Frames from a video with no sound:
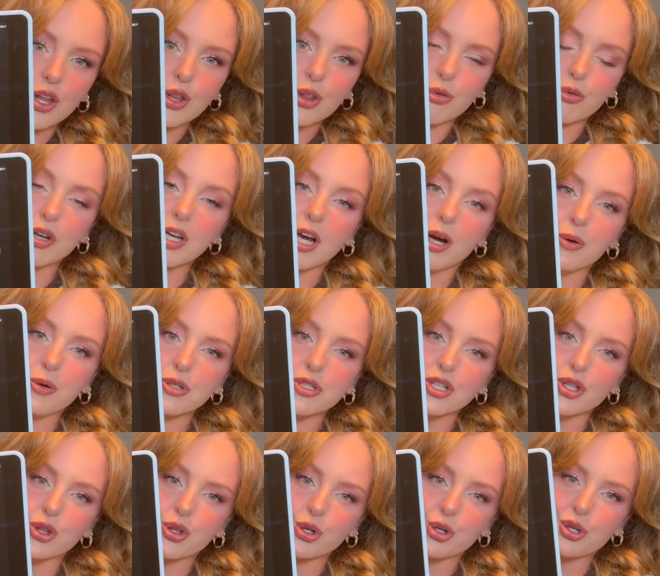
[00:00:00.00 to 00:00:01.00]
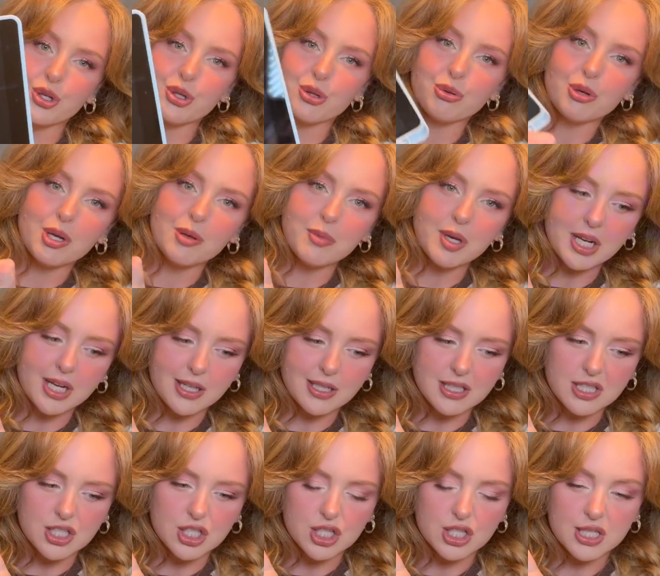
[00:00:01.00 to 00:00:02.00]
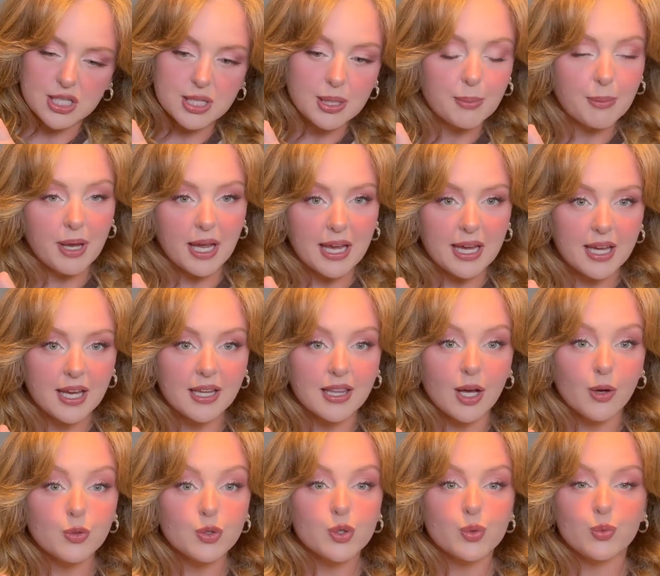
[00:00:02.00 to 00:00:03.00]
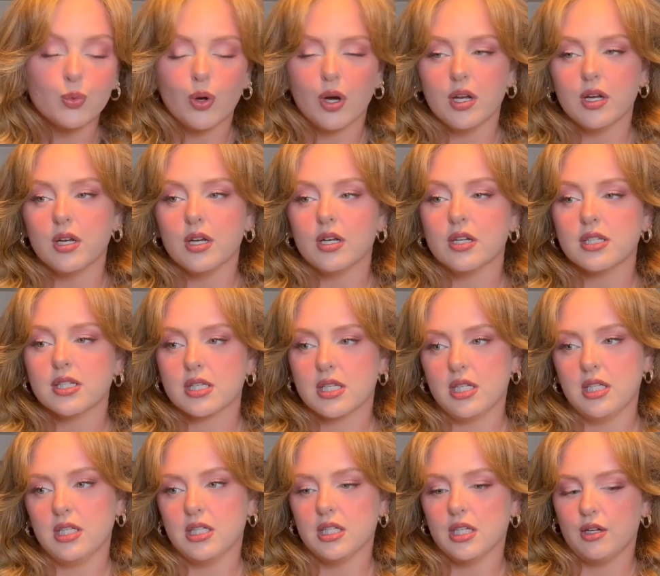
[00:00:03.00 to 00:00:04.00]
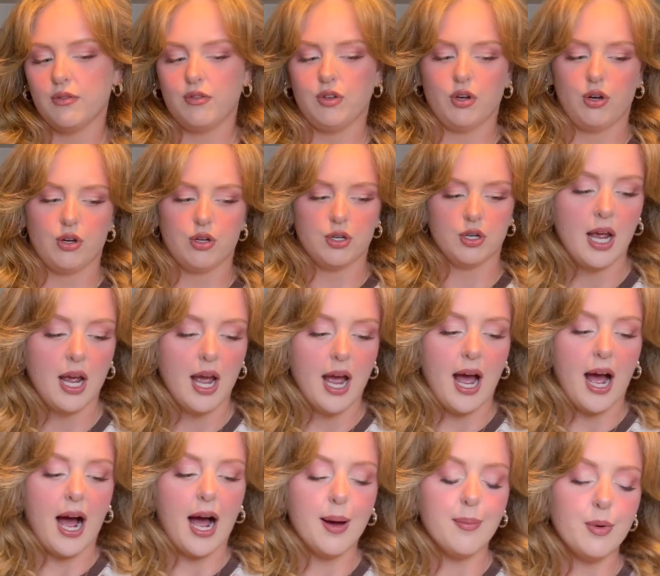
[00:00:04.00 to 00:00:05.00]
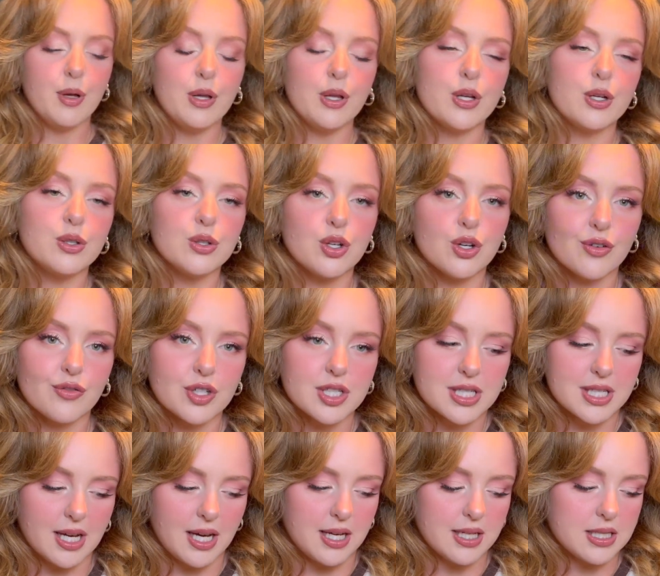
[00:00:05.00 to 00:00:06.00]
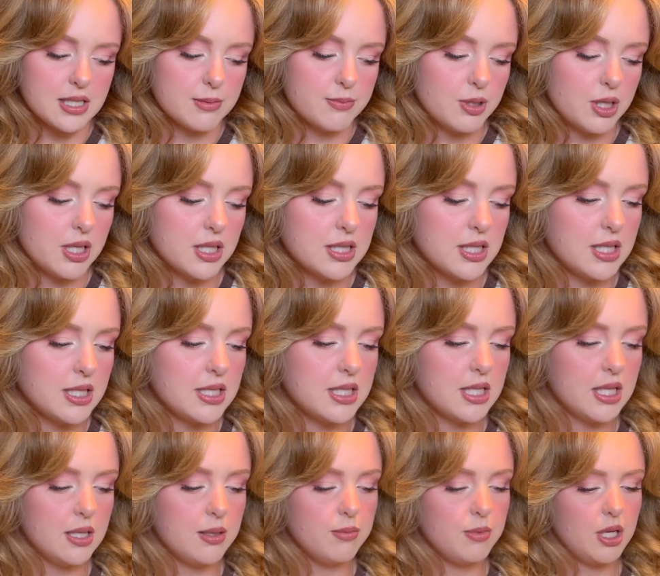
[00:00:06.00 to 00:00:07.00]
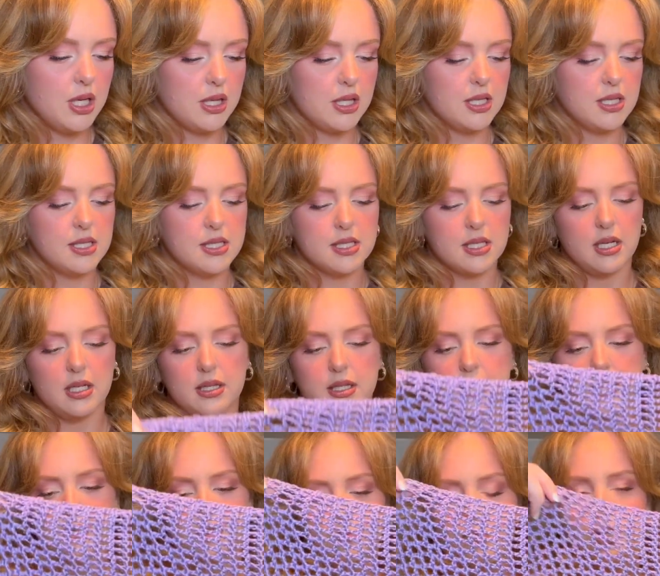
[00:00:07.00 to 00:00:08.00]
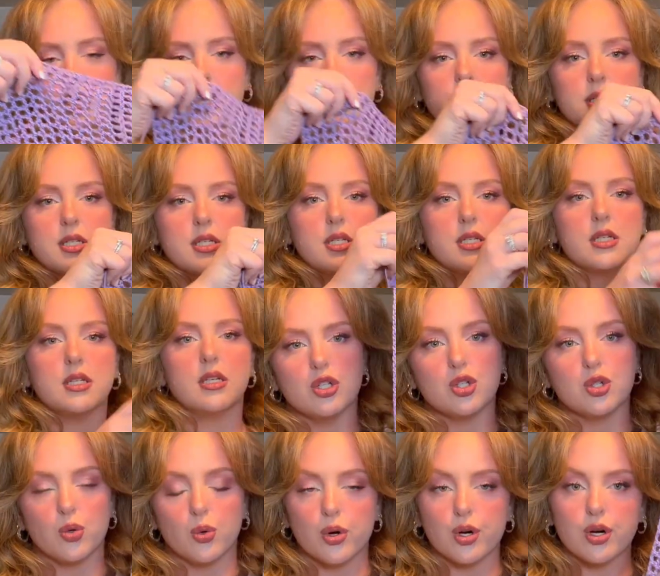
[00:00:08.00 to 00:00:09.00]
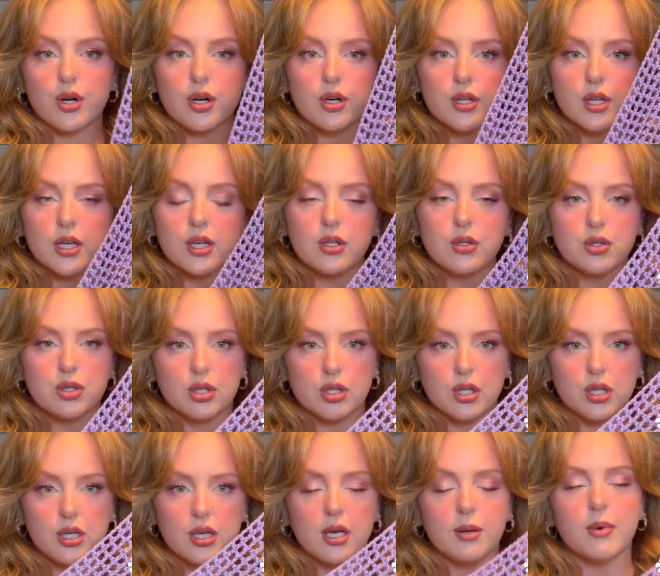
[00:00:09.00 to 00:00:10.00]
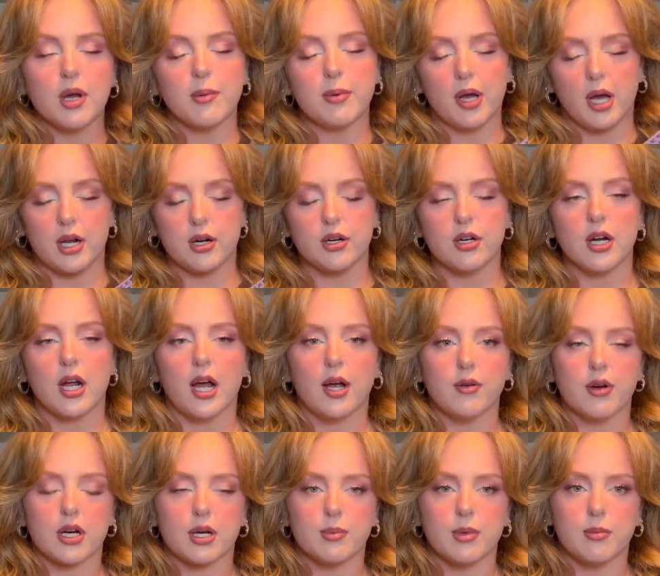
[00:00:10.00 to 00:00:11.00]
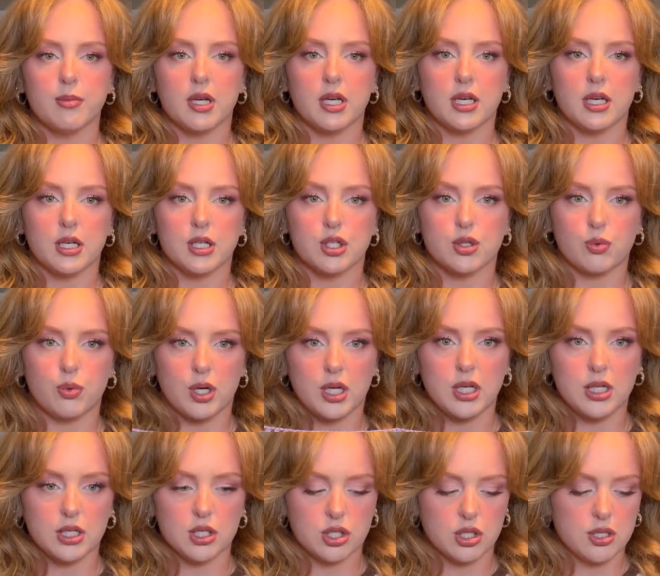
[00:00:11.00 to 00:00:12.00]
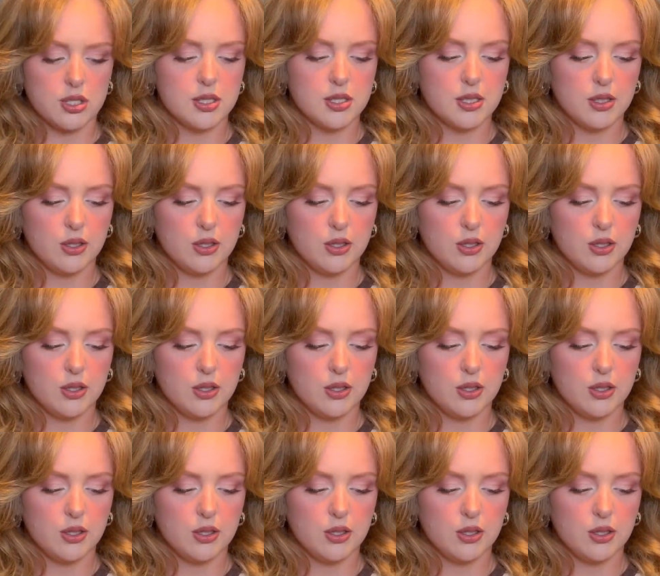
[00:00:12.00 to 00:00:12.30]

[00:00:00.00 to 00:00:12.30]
3 hours and 33 minutes to make, and that was 1 skein of yarn. I'm a little nervous, guys, because I did make this a little bit shorter. Like, usually in my pattern I recommend making it 20 inches